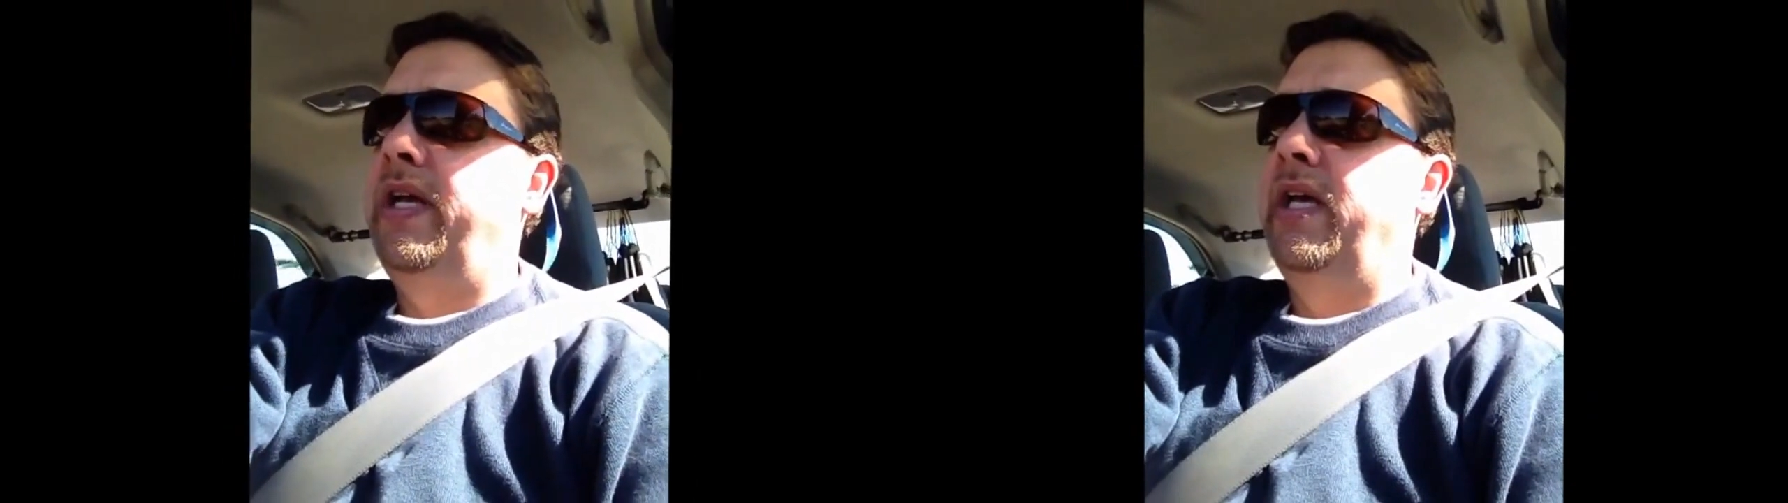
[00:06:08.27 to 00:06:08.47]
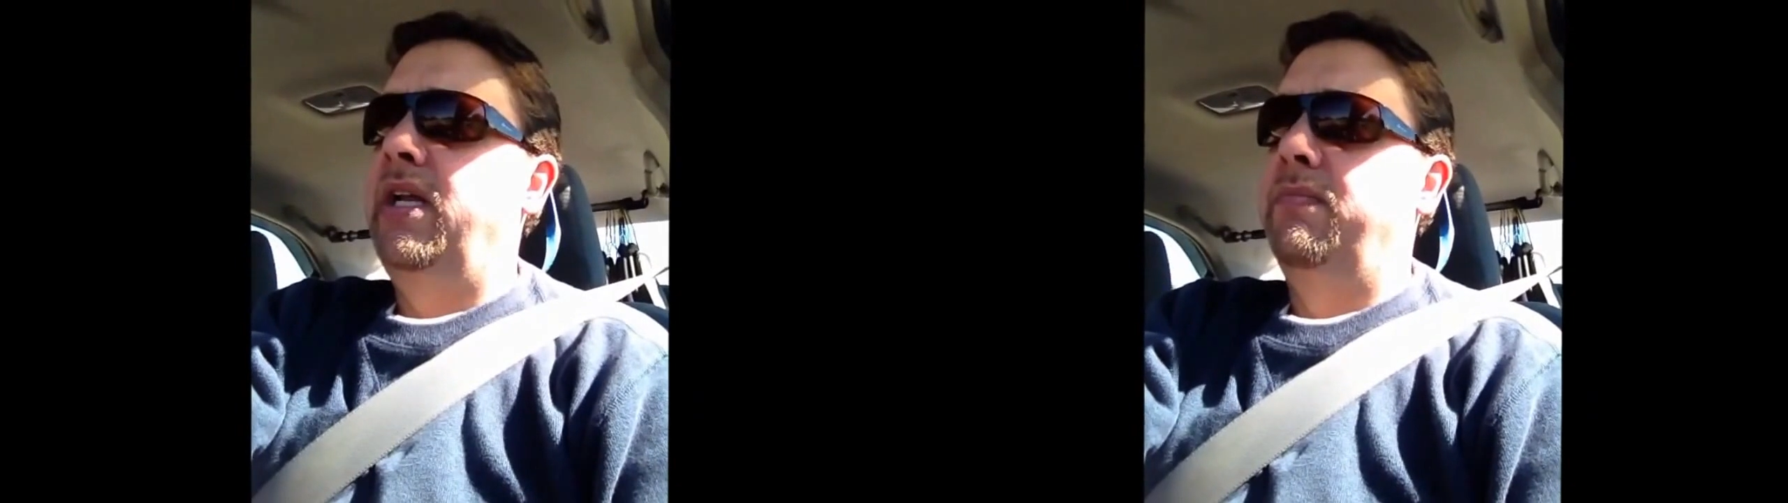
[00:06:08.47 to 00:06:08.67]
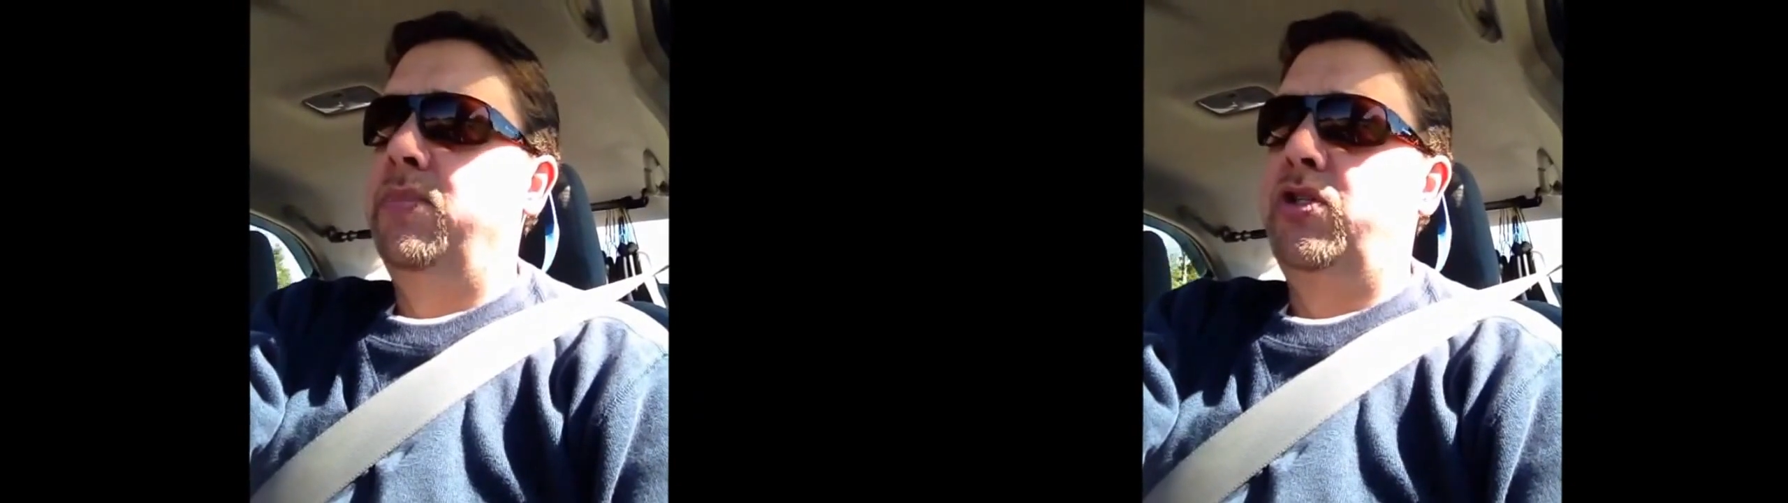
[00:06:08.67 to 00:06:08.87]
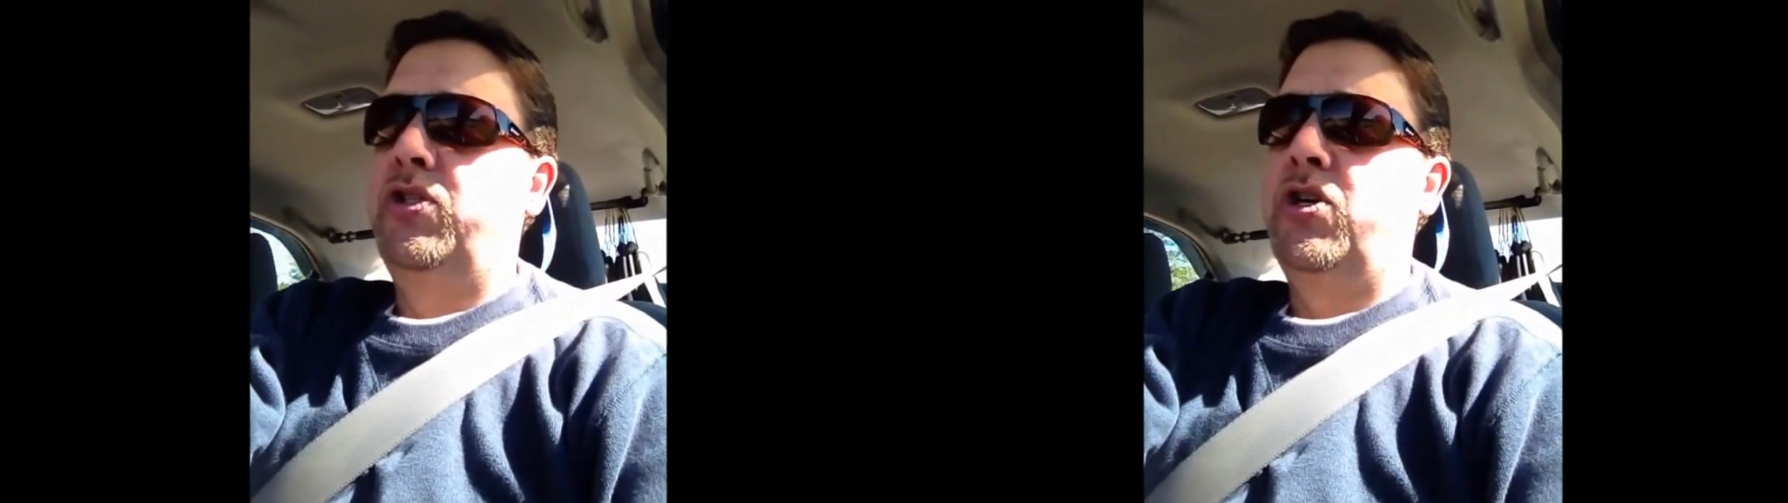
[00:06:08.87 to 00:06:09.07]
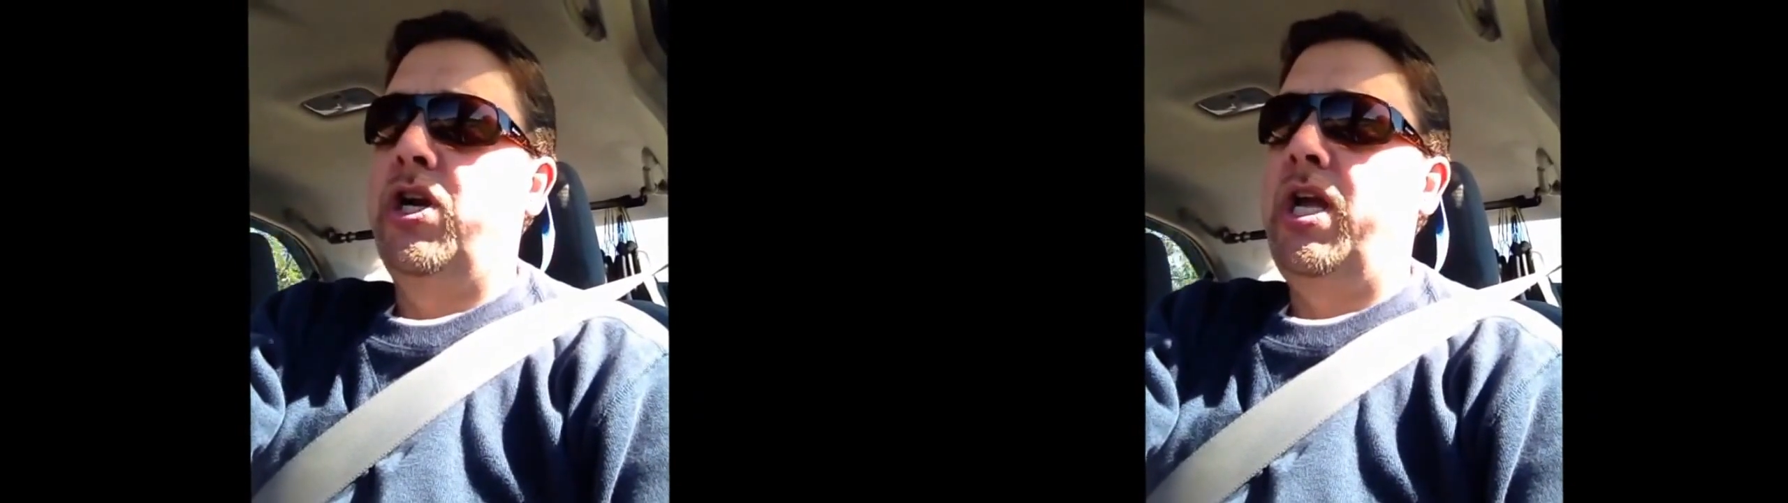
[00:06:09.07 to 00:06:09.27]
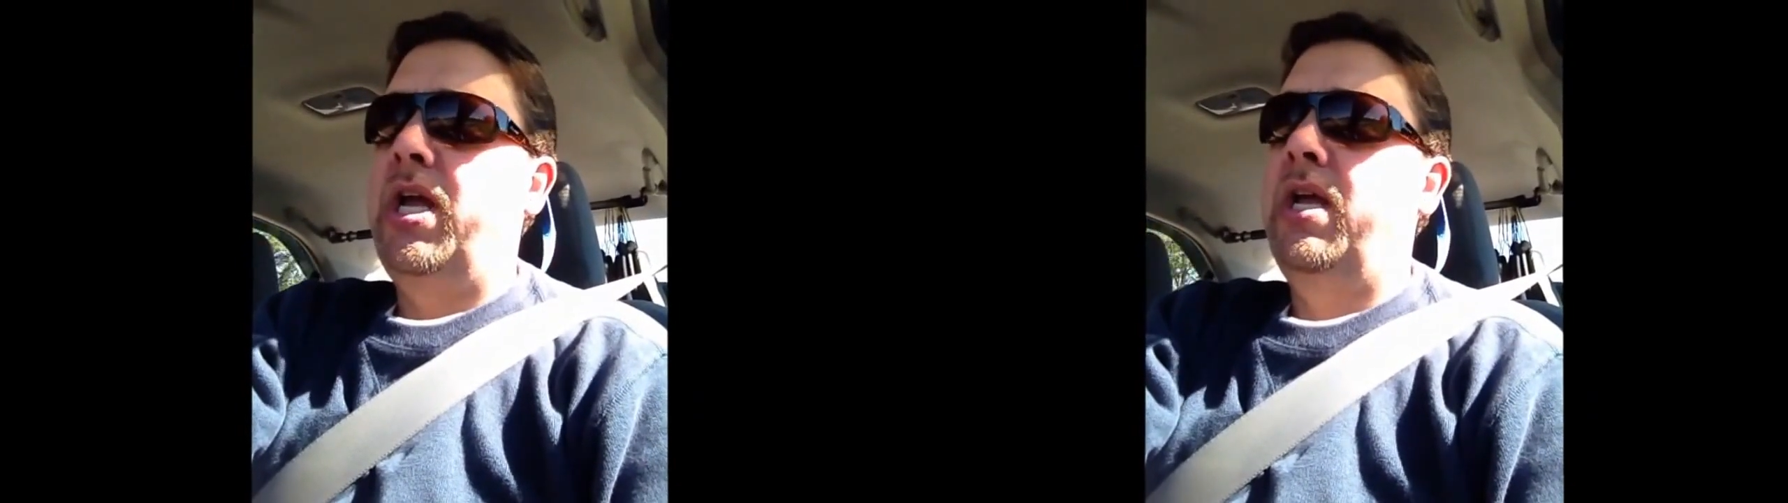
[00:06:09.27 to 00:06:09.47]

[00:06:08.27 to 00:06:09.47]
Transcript: in Missouri.